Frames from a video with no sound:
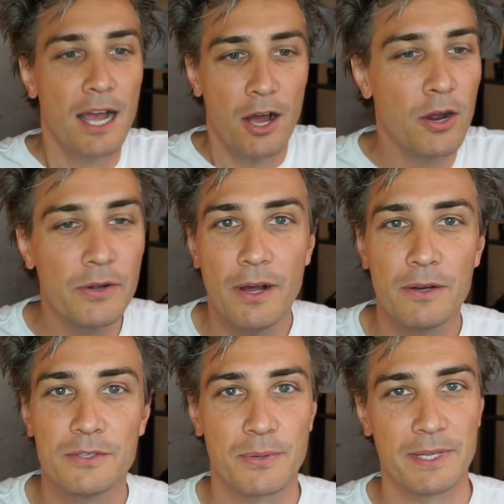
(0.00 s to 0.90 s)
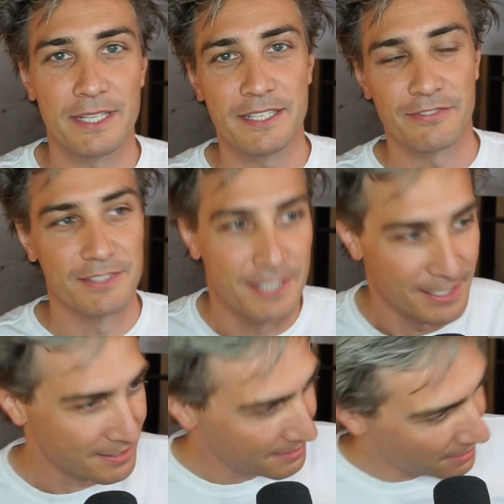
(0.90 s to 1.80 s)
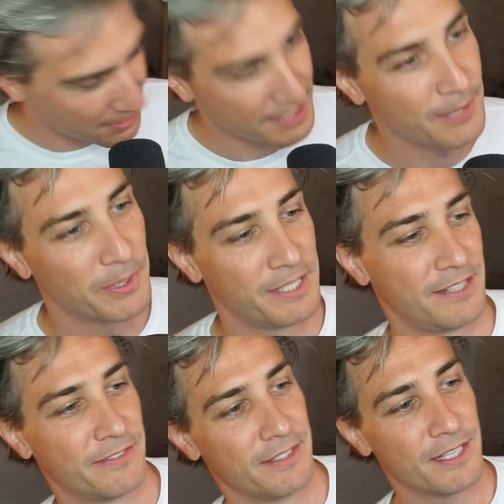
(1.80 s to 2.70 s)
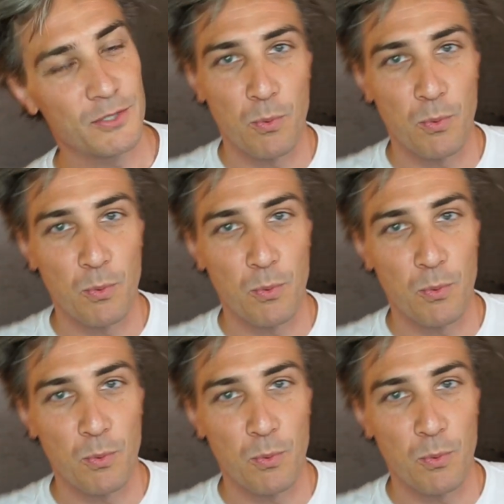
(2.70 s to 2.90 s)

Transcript: Who knows what the difference is? I'll tell you what the difference is.